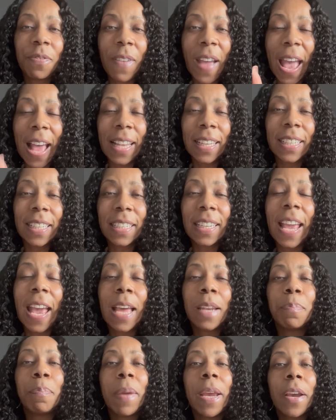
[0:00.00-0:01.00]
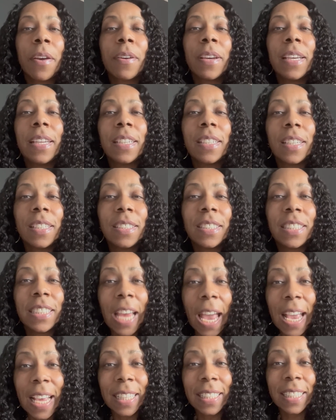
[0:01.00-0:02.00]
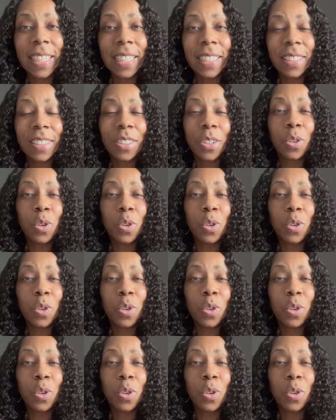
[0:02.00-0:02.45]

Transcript: Falynn had married Jaylan,